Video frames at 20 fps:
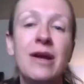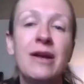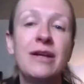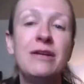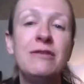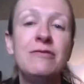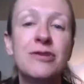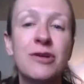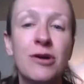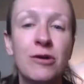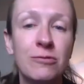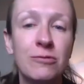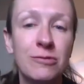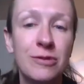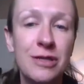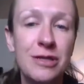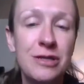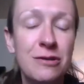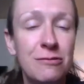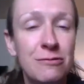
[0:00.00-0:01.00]
you don't
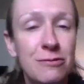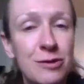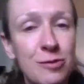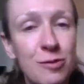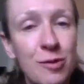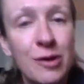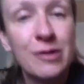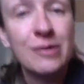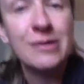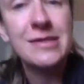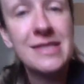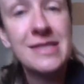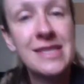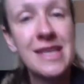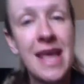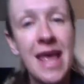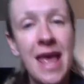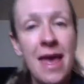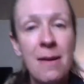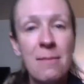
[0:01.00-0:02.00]
use words,
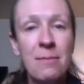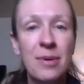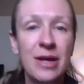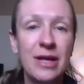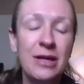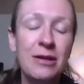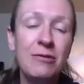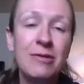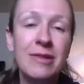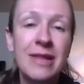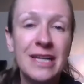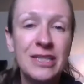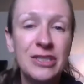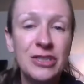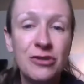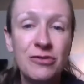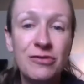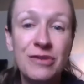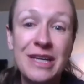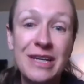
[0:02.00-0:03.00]
but you let
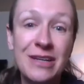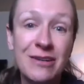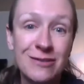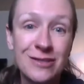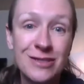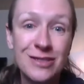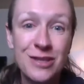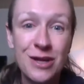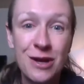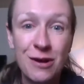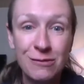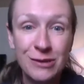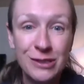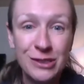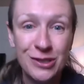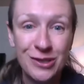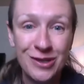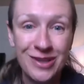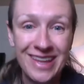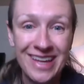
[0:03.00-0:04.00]
your readers know
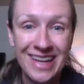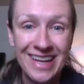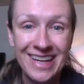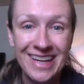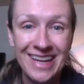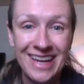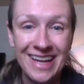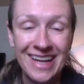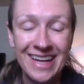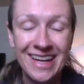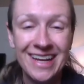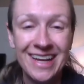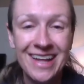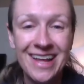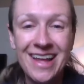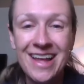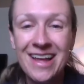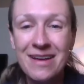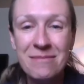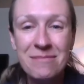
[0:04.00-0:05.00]
what you're thinking.
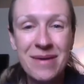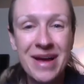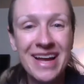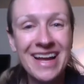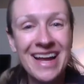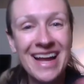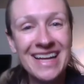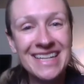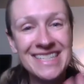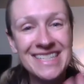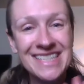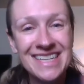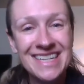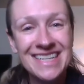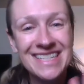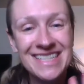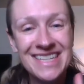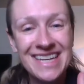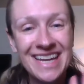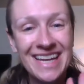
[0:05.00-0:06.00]
Bye guys,
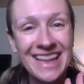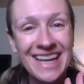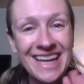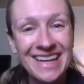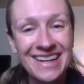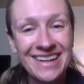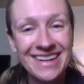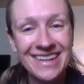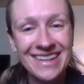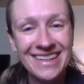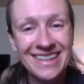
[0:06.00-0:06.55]
see you later.